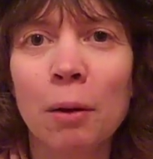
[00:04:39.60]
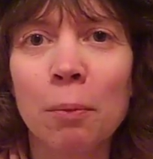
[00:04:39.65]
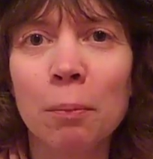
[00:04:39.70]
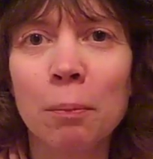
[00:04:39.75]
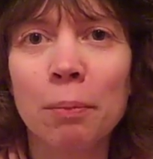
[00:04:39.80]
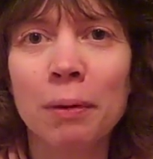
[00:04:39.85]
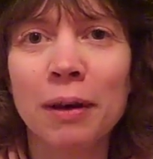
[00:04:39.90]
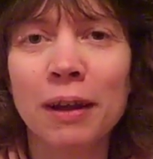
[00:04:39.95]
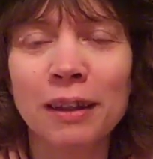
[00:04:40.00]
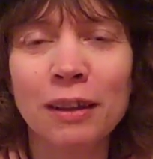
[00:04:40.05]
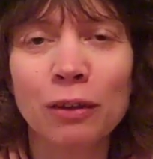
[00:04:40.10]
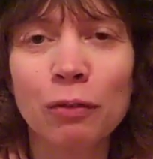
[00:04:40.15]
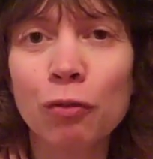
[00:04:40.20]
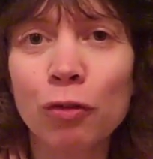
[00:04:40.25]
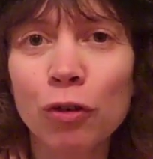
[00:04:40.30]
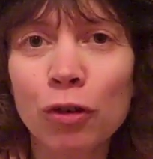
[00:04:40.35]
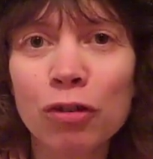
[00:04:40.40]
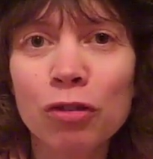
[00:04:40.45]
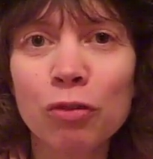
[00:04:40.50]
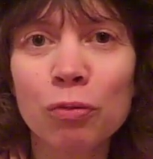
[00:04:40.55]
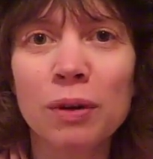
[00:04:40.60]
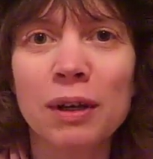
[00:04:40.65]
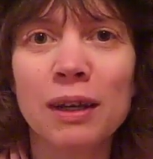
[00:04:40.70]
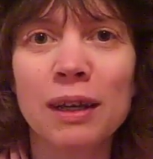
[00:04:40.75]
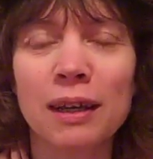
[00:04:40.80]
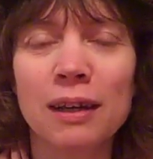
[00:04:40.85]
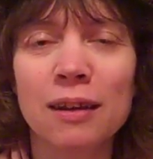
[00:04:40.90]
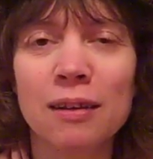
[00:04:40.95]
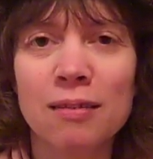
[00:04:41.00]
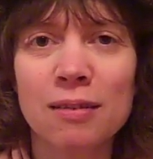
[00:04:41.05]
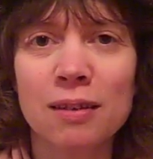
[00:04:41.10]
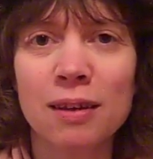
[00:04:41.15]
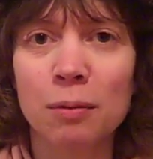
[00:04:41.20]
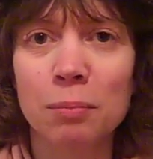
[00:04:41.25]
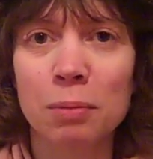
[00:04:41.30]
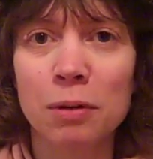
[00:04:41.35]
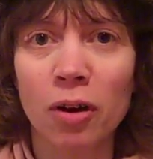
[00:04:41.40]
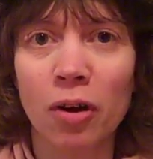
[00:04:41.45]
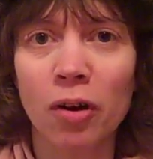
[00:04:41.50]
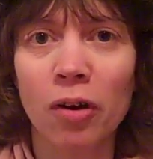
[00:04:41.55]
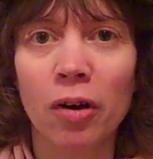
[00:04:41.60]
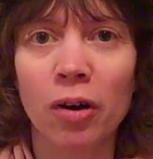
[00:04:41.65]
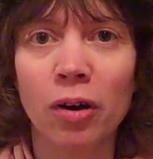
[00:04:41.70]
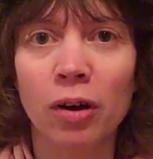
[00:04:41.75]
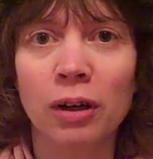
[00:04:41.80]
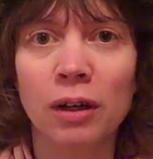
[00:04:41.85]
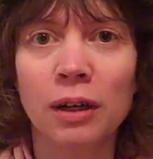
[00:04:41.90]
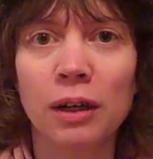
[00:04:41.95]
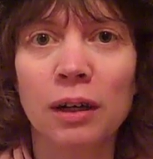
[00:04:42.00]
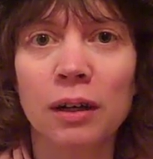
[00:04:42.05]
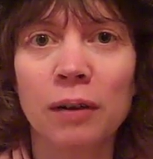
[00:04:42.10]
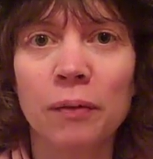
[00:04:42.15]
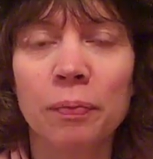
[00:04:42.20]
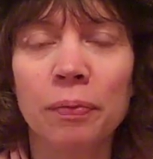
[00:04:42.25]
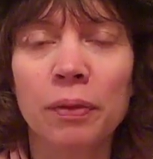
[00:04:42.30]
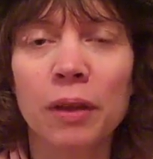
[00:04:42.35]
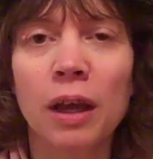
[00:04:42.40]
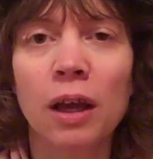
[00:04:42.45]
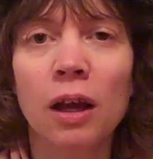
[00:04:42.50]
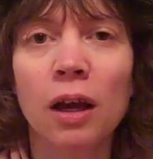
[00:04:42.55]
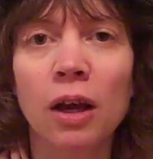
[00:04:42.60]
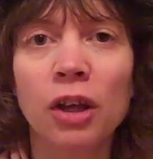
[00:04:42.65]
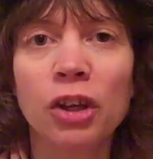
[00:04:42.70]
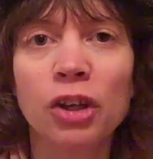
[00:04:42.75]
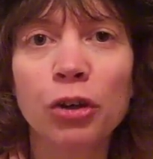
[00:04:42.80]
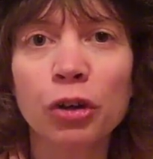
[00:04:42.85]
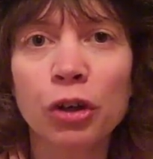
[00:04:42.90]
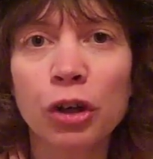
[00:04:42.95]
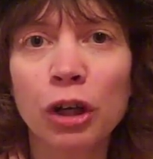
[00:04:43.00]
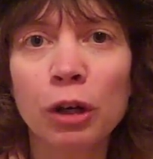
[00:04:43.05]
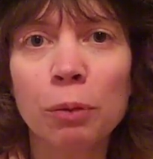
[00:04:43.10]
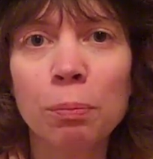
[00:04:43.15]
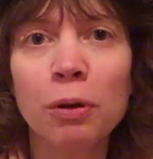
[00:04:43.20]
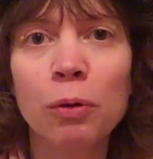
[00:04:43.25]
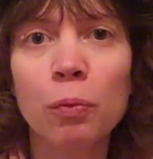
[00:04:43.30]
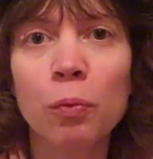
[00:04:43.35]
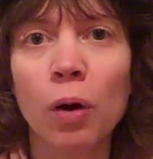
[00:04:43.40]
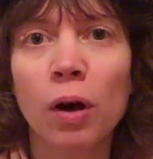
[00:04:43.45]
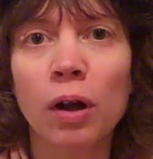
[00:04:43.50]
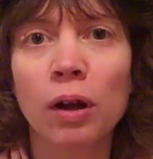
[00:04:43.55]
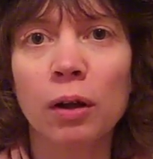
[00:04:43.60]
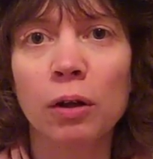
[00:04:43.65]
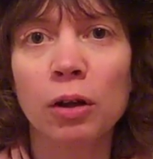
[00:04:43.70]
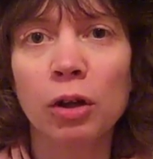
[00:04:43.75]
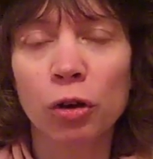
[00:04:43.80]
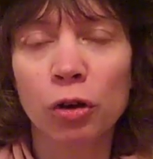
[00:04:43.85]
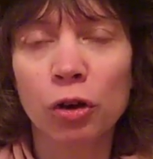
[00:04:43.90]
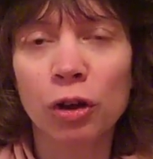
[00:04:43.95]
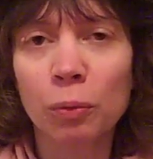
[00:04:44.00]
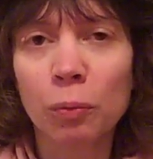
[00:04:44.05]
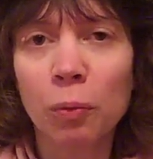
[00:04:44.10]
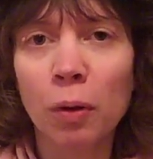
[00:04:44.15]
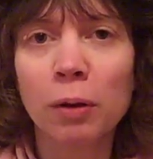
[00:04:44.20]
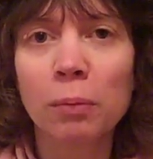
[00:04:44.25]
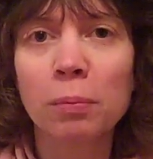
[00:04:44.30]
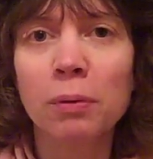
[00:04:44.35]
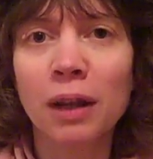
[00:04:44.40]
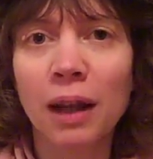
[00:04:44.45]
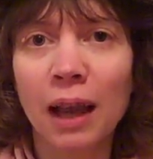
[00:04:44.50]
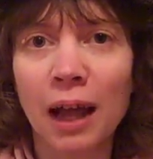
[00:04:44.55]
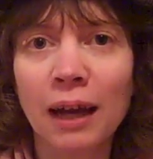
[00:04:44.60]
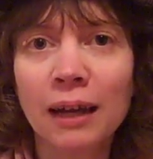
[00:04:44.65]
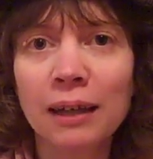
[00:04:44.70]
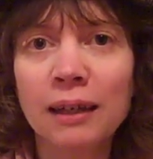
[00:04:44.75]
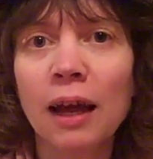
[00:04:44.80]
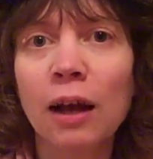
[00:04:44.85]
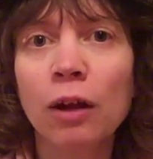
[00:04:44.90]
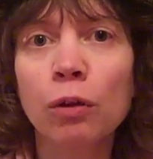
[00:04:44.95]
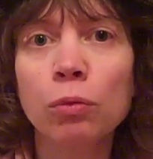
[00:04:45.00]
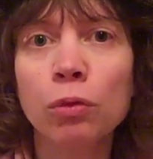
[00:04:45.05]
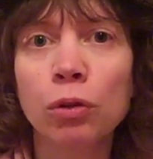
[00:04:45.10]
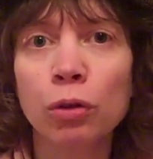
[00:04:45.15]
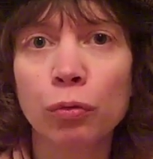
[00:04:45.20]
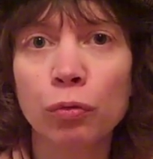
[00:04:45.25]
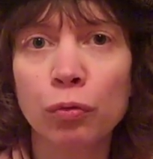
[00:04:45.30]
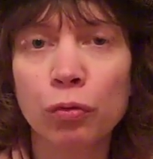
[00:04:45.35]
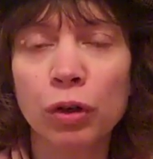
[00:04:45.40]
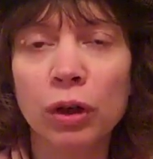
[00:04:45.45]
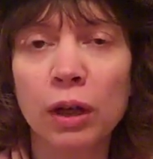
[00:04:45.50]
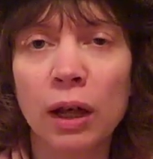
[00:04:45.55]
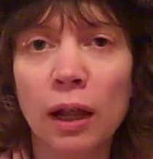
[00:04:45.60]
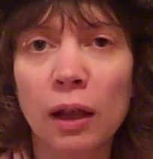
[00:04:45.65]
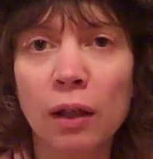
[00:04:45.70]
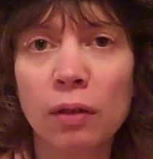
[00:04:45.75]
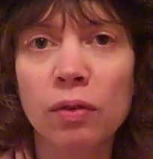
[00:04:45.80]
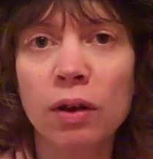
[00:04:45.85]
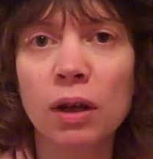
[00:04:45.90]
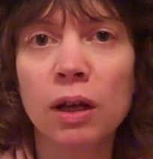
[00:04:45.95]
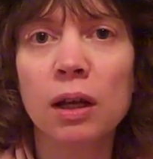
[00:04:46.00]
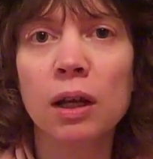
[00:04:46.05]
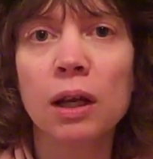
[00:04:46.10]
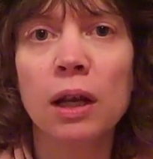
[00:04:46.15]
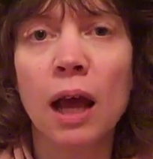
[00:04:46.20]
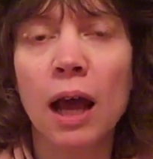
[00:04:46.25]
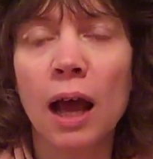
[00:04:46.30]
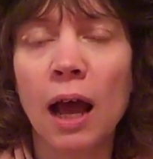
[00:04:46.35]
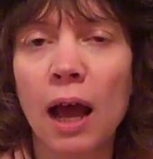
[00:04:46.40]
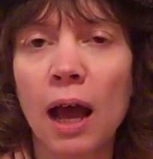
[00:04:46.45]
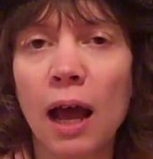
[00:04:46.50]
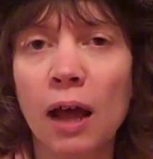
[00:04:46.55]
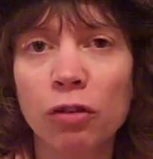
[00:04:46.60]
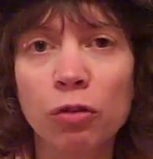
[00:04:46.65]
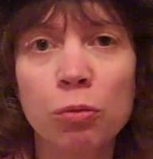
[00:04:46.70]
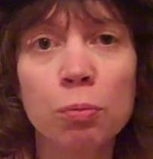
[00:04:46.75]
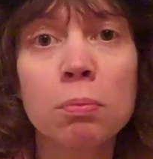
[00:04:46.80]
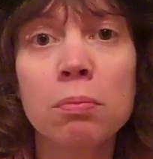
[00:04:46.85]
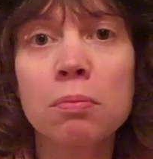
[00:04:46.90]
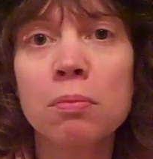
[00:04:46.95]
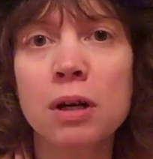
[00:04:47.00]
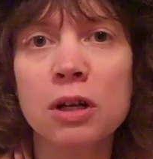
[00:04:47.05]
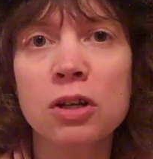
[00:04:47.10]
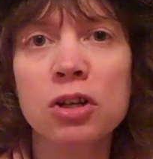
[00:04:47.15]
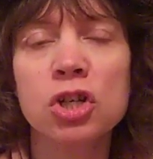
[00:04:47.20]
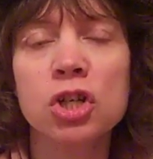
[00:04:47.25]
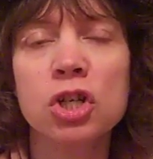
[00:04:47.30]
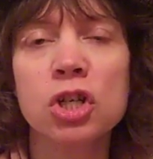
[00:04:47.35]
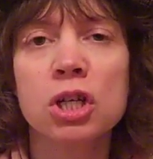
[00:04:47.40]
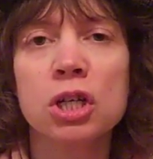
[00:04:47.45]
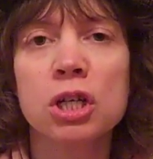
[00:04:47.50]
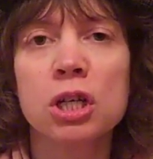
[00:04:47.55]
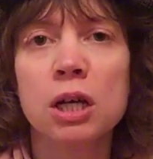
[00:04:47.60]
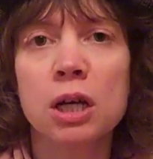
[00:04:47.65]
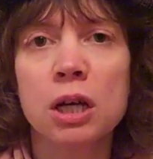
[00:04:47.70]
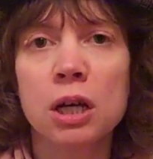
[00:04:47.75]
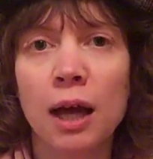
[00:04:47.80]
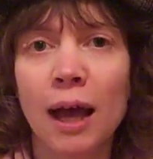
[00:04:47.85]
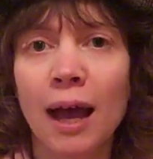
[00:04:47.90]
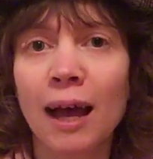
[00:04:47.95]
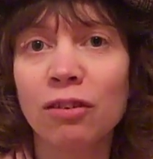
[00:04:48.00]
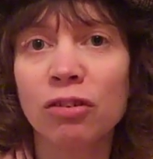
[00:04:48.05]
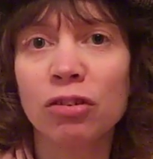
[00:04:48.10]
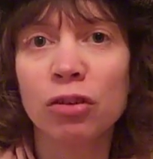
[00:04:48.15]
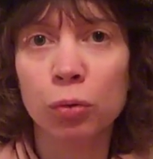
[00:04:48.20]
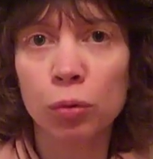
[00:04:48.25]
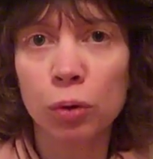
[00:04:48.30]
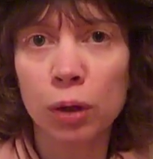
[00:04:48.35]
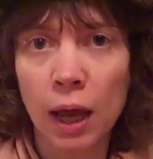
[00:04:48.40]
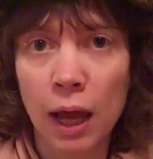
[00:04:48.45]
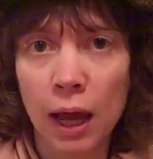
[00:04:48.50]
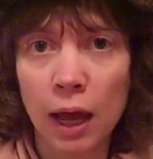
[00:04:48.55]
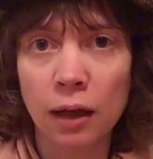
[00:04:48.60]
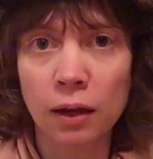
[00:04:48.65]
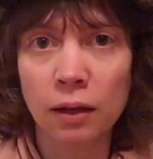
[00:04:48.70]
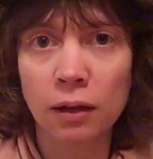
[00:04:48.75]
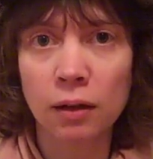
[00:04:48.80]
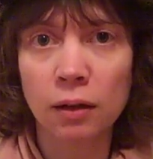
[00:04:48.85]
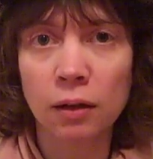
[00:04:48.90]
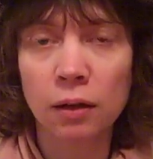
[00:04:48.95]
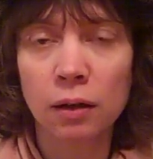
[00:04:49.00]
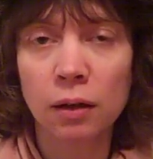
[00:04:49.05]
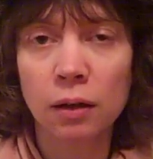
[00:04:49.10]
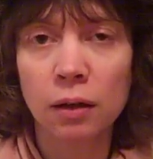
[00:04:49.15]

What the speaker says: But the first week is going to be hard. You're going to want to be lying down with your foot elevated as much as you can,